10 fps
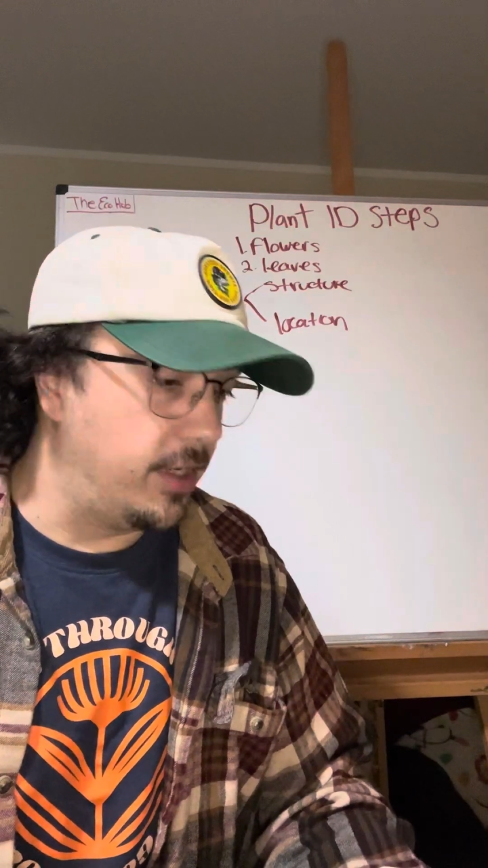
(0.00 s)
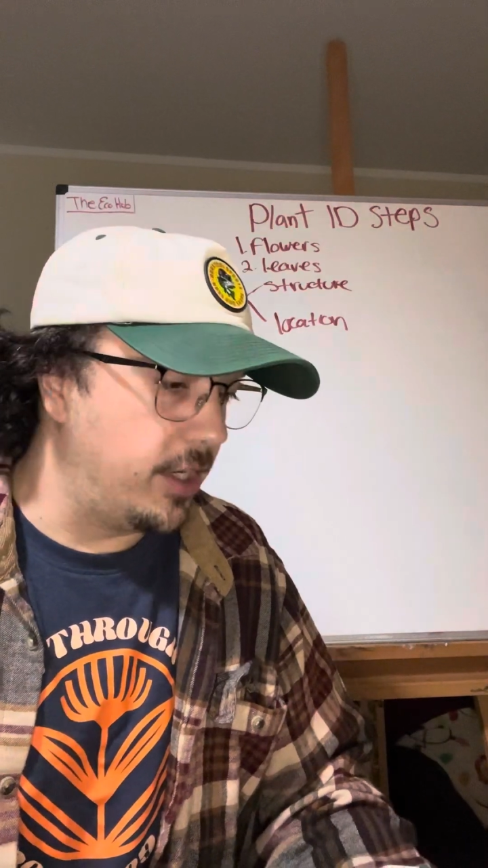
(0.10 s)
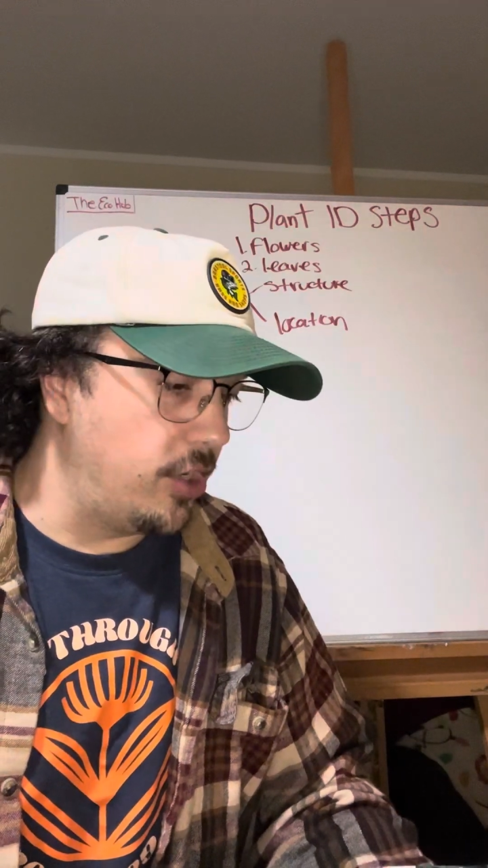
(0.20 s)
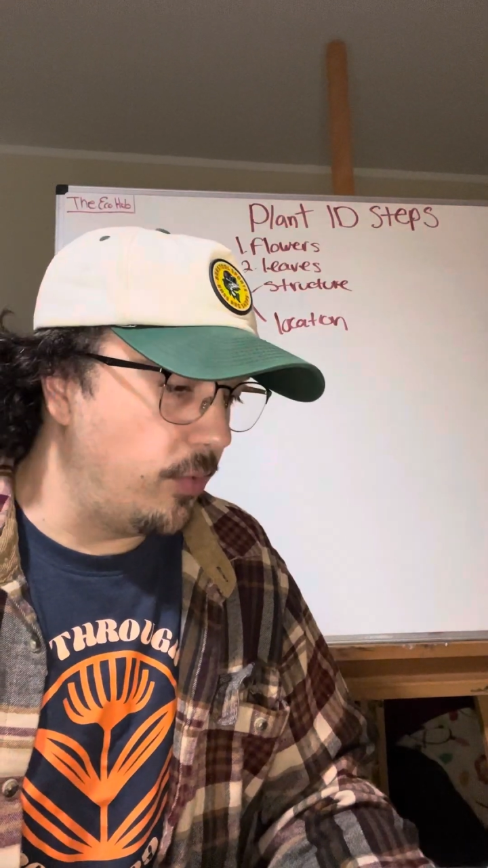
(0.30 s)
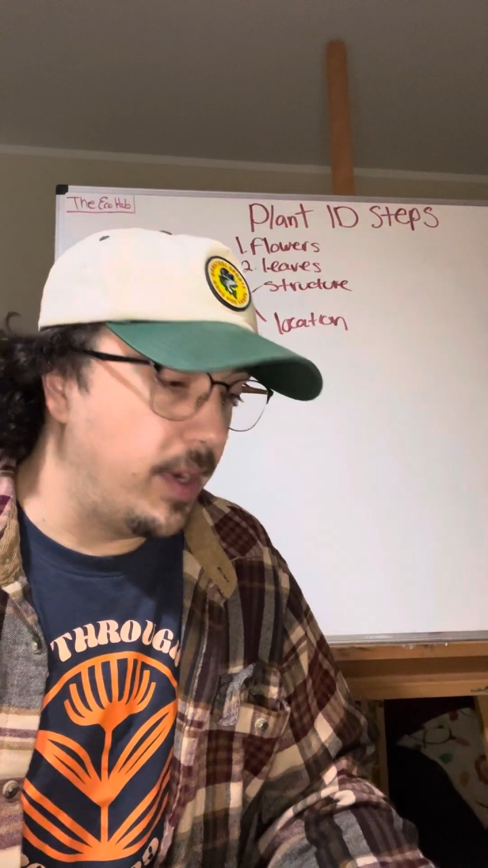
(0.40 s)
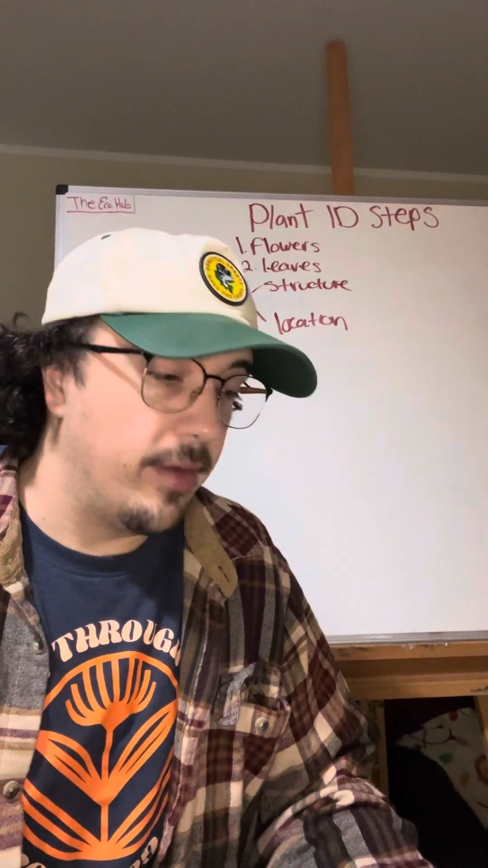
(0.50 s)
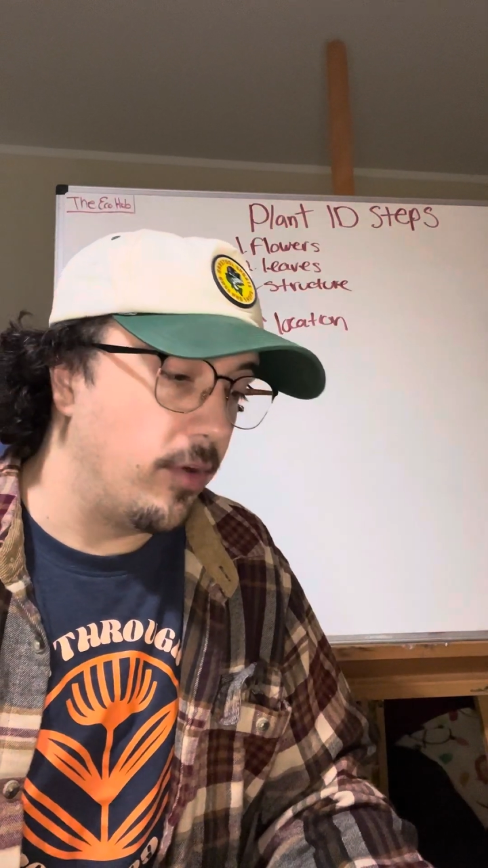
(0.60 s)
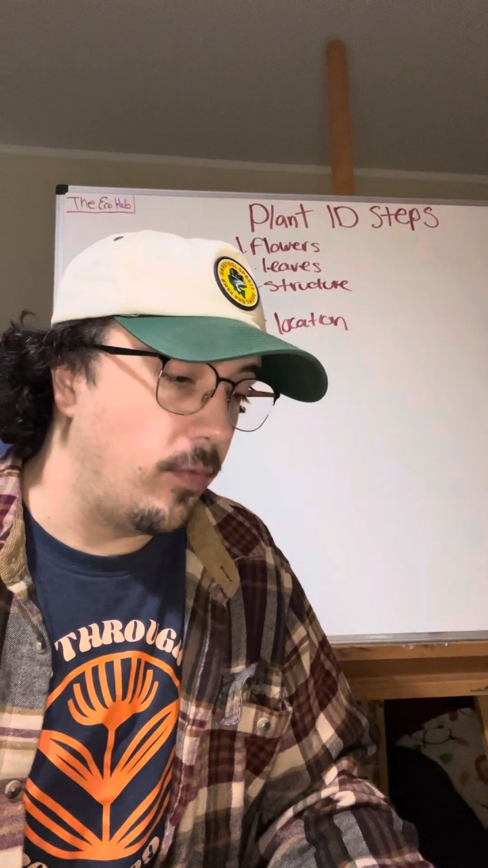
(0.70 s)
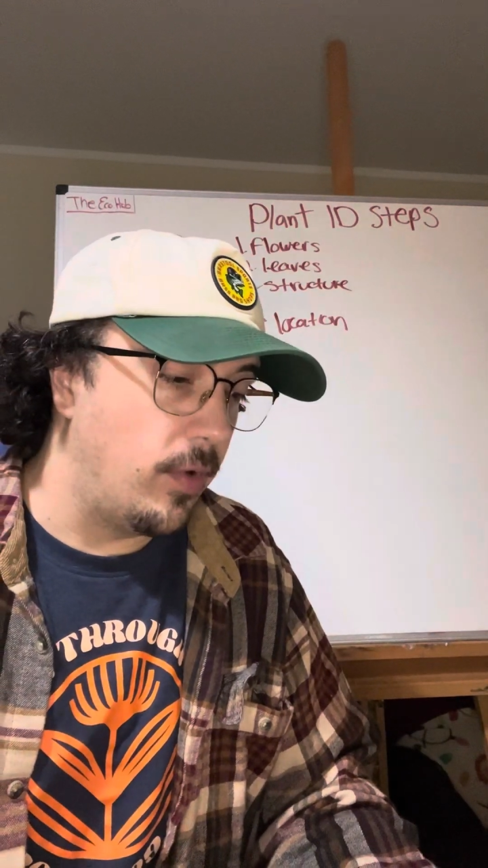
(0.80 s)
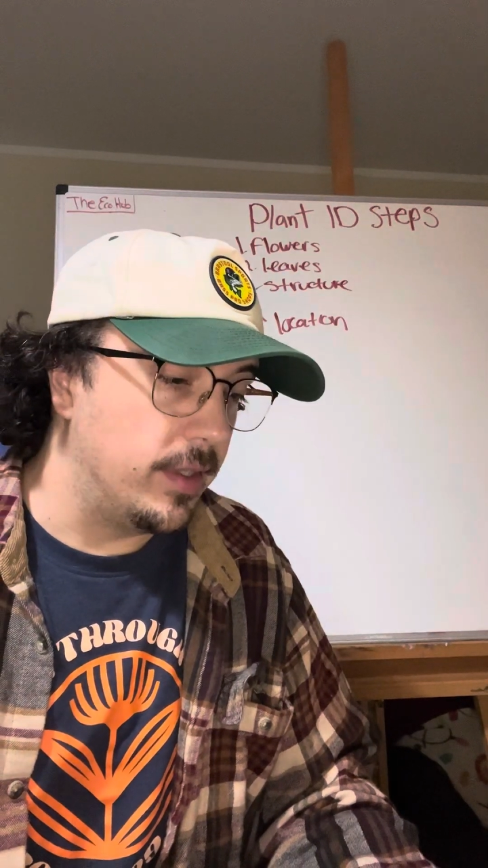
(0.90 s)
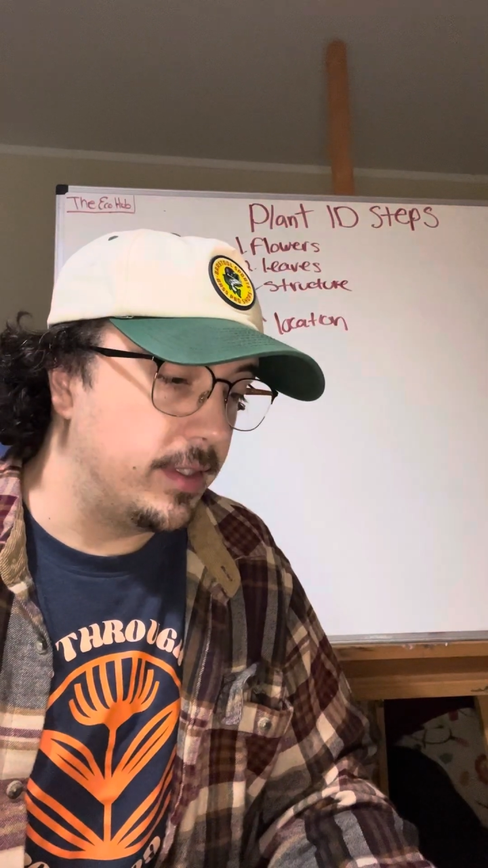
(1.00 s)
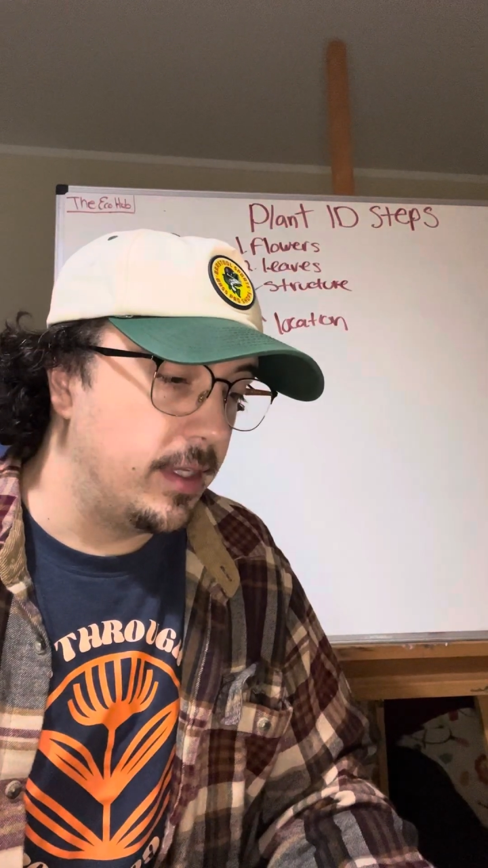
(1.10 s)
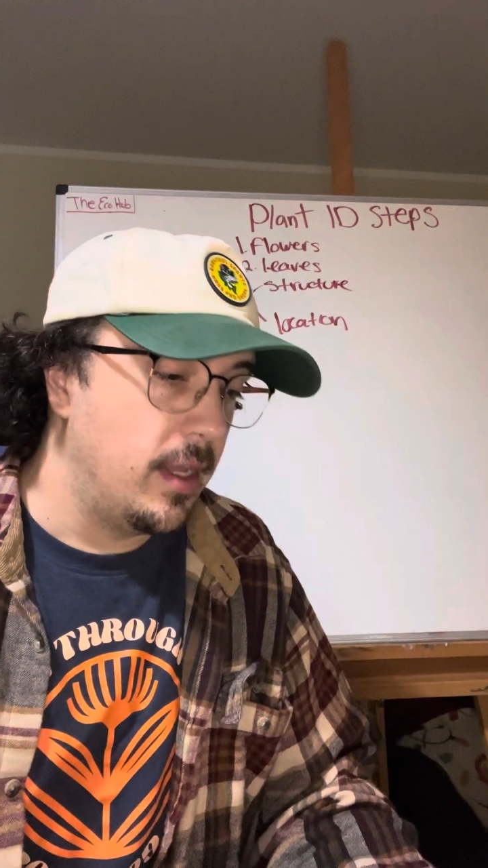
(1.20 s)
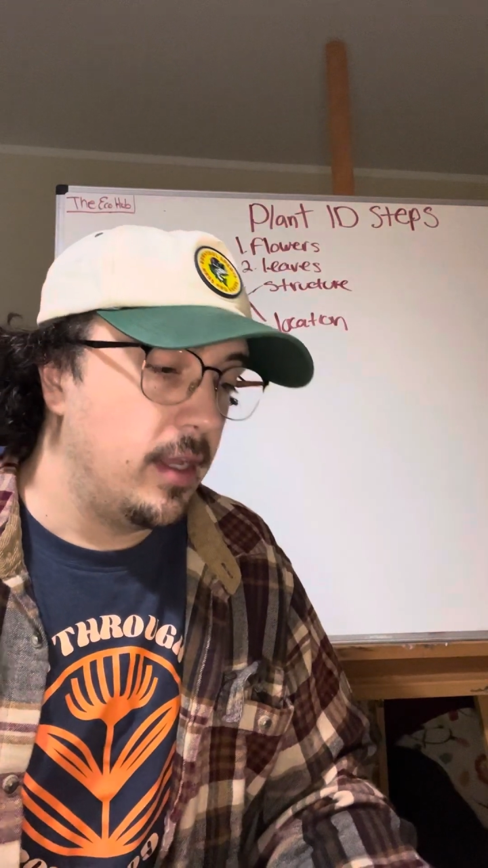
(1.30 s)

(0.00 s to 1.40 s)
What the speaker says: It can do whatever it wants.